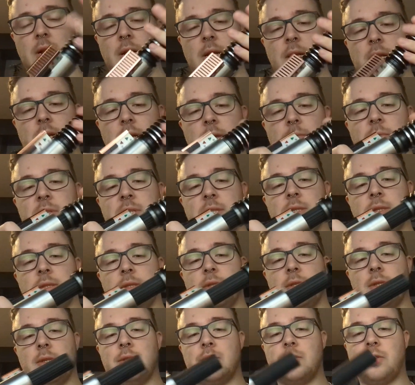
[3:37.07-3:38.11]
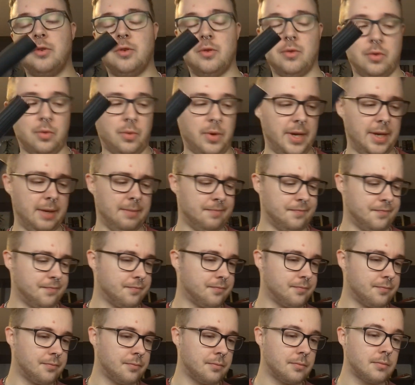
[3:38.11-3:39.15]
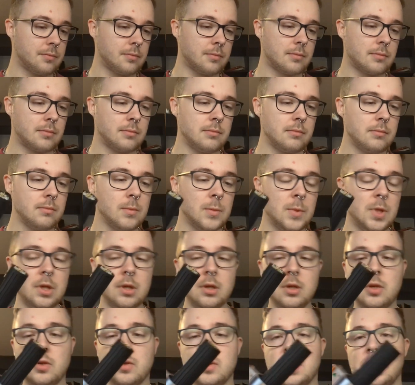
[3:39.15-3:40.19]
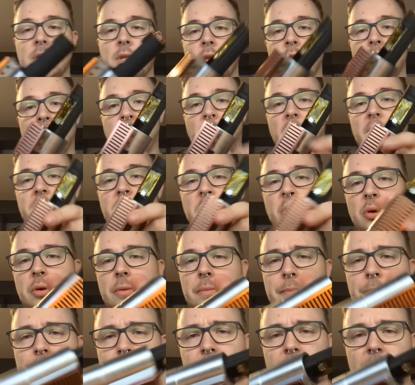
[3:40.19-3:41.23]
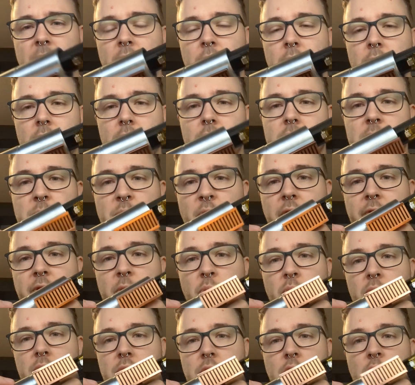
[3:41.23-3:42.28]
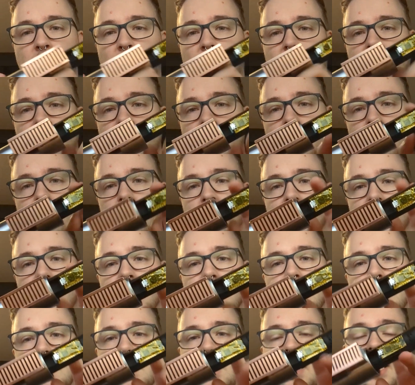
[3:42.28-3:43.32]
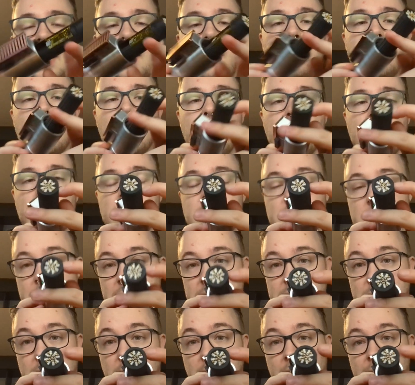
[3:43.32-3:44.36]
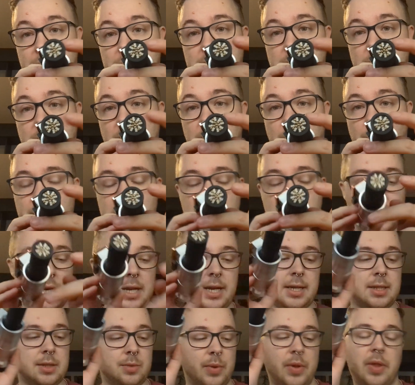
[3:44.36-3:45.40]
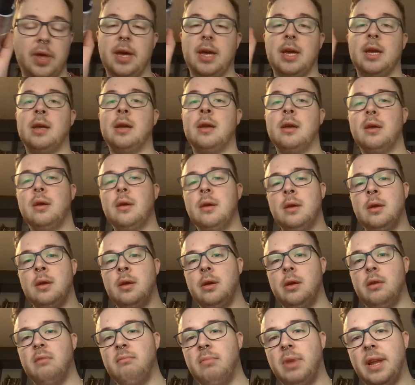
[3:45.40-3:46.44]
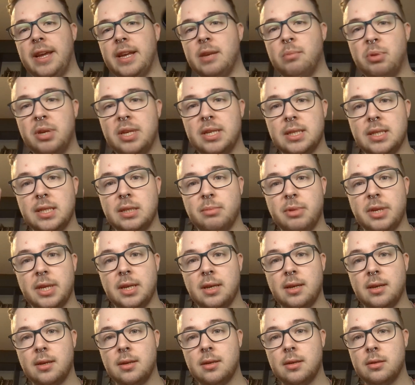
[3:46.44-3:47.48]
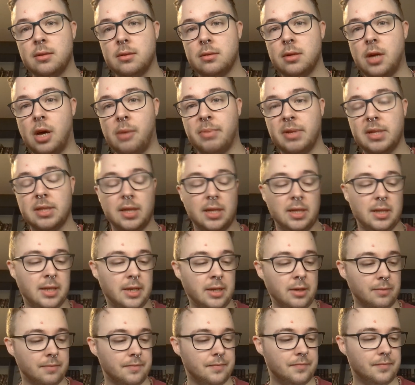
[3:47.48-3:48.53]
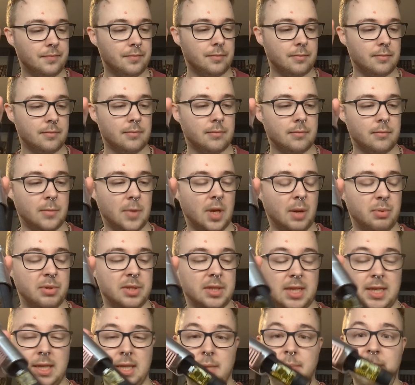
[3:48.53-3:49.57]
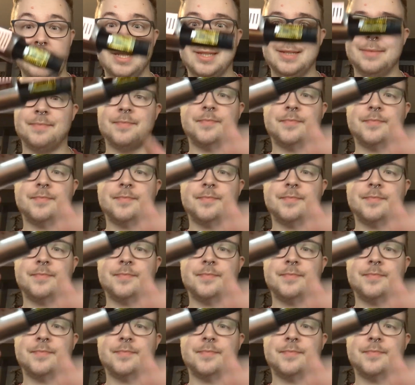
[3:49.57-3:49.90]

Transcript: once this is unscrewed all the way, you'll see your Proffieboard. It's a Proffieboard 2.2, which sits there, and there's a connector here which connects with a blade PCB up inside the hilt, up inside the emitter.